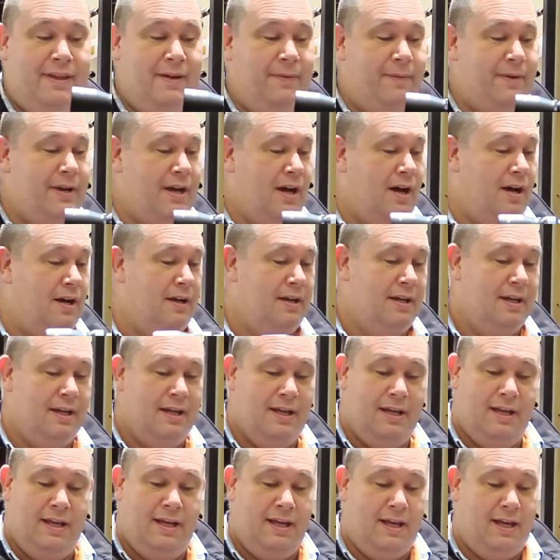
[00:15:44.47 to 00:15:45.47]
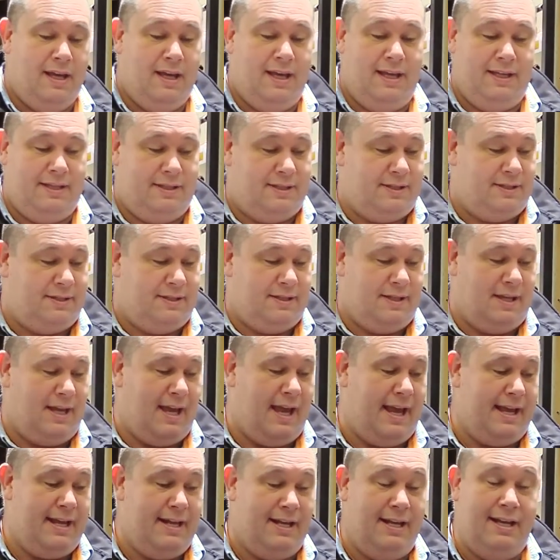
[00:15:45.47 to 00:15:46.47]
There we got, it's
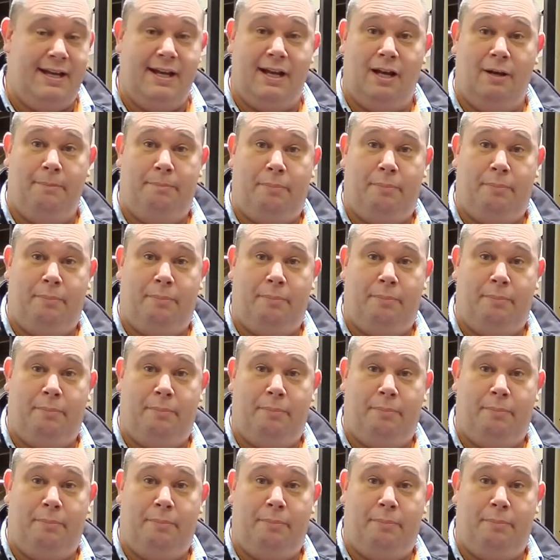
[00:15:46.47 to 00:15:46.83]
a little